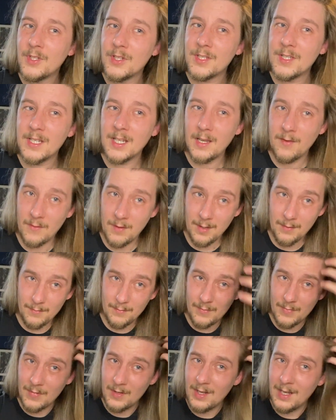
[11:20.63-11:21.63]
to give it
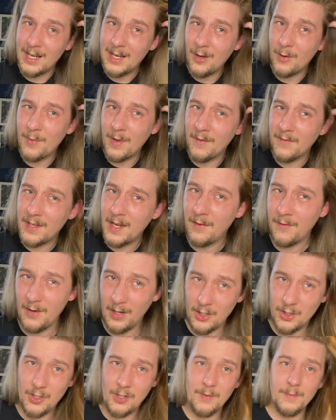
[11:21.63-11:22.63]
a little bit of
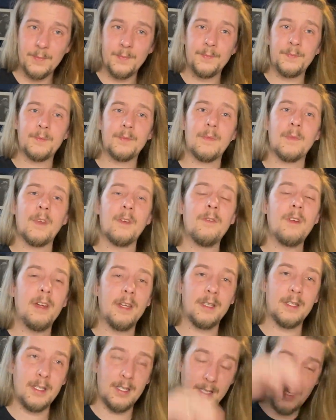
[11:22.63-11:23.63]
definition.
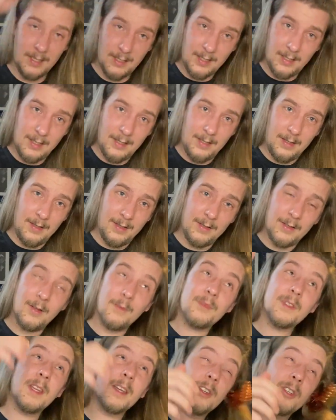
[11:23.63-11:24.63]
Right, top
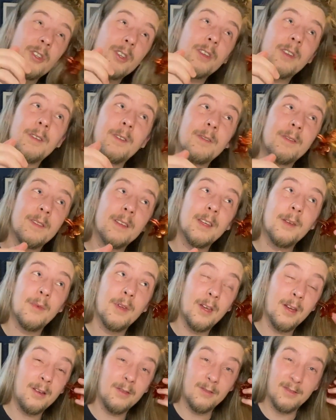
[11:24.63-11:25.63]
section, here we
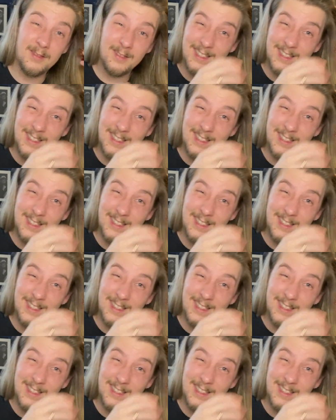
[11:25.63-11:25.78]
go.